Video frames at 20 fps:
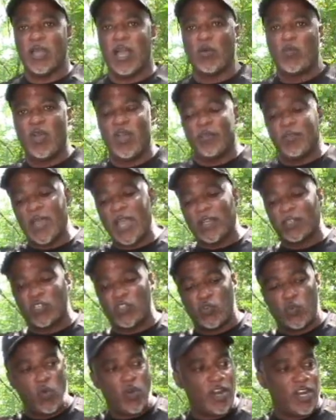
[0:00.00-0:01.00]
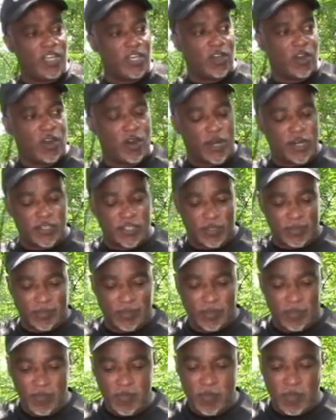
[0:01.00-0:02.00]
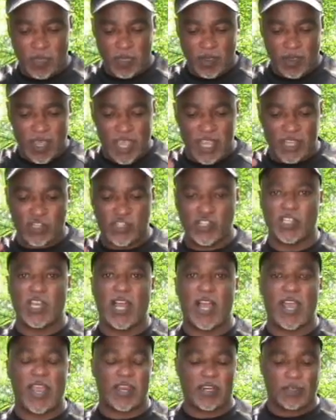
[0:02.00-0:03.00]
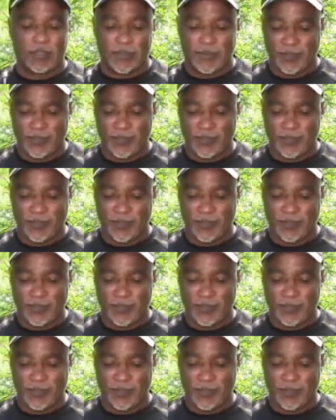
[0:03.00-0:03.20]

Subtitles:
I went back to 20 yards and shot.